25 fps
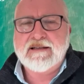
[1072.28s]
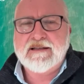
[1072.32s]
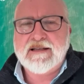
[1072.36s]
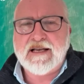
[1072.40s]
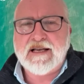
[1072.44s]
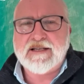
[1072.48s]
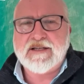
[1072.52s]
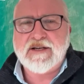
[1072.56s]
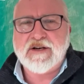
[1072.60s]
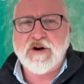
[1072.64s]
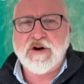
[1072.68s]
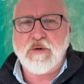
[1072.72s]

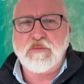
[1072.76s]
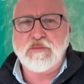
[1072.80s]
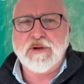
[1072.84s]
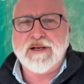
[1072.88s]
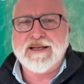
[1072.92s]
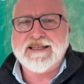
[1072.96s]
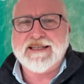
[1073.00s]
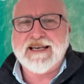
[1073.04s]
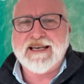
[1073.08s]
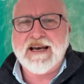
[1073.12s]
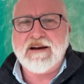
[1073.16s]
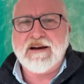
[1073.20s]
such a
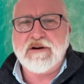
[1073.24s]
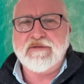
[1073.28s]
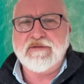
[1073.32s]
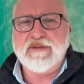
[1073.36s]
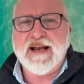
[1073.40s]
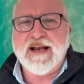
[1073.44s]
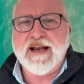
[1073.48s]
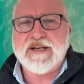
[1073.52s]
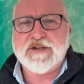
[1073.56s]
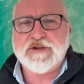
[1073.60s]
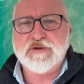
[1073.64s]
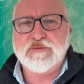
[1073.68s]
complex area of
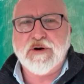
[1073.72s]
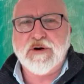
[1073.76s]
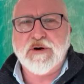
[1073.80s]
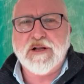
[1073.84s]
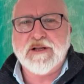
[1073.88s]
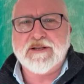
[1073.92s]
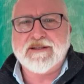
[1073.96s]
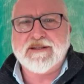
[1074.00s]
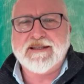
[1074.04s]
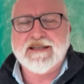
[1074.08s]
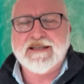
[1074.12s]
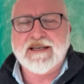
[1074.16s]
national
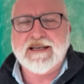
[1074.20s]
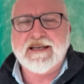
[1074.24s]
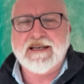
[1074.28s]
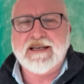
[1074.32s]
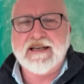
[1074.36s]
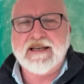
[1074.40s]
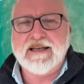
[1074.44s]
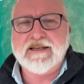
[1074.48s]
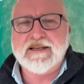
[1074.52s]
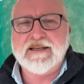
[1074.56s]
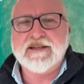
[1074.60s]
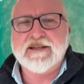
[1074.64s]
policy
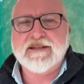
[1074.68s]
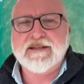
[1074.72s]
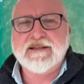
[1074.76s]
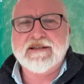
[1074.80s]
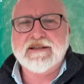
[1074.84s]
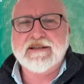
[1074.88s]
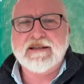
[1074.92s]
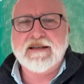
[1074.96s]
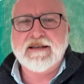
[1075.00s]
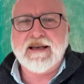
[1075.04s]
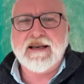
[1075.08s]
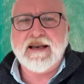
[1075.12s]
it
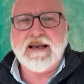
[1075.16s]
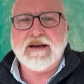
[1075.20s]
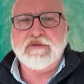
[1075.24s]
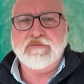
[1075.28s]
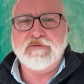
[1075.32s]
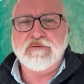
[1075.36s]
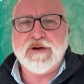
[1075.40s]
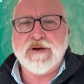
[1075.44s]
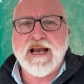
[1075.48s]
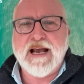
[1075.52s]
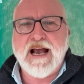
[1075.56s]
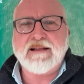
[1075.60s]
is
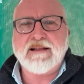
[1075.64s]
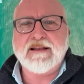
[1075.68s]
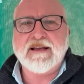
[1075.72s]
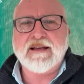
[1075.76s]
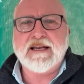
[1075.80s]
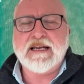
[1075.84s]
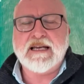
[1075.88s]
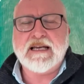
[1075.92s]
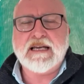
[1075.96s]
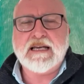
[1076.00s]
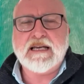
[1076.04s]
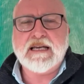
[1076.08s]
in
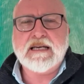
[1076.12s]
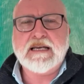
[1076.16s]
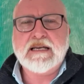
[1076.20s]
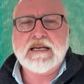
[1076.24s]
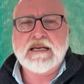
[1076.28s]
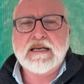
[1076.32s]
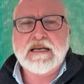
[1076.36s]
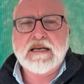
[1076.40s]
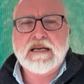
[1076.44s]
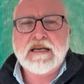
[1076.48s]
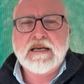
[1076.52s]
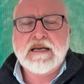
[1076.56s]

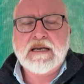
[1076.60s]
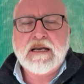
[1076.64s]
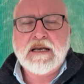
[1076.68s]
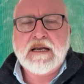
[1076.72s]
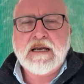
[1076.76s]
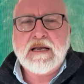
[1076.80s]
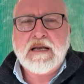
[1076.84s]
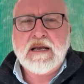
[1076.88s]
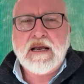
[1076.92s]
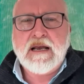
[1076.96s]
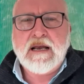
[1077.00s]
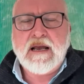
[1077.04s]
reality.
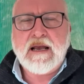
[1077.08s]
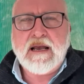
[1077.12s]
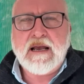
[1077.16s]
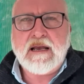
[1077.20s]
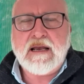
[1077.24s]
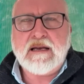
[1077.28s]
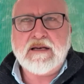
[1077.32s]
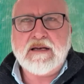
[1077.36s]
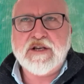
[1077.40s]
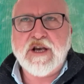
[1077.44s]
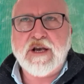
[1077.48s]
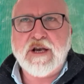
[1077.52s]

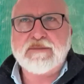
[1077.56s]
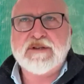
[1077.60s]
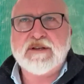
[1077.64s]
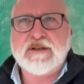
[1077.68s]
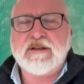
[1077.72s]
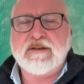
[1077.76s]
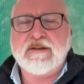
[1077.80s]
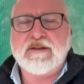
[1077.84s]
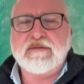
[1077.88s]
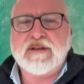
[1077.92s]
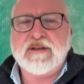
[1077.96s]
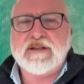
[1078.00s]
In terms
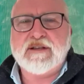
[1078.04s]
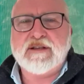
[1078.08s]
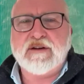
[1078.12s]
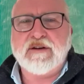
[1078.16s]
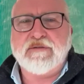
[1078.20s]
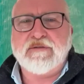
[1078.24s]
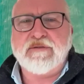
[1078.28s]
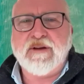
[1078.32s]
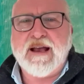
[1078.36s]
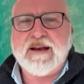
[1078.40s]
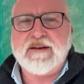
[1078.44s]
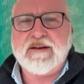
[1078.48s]
of the sort
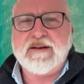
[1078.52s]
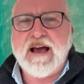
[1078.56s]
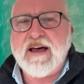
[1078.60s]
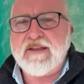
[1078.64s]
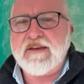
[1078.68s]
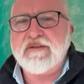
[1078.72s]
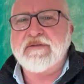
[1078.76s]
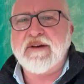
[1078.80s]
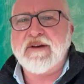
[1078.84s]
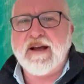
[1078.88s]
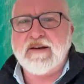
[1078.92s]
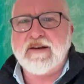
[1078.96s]
of
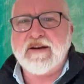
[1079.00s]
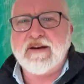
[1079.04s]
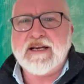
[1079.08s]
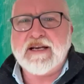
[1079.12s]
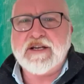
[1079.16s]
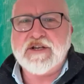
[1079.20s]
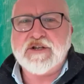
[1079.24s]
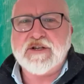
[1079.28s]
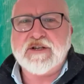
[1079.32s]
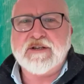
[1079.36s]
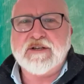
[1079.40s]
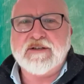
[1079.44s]
other
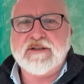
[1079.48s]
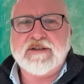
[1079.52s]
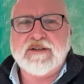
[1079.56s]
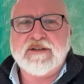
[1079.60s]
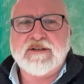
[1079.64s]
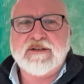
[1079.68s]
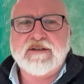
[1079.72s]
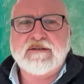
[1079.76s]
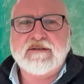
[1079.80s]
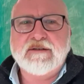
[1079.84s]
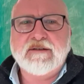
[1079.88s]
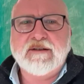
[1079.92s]

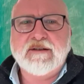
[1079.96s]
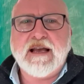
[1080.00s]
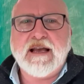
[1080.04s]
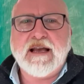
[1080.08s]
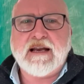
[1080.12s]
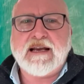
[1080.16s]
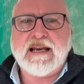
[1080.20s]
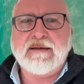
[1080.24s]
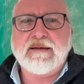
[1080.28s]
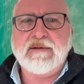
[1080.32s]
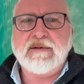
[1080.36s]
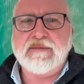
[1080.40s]
foundations
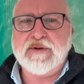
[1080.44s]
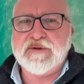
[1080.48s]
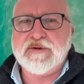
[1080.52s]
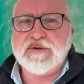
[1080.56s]
that can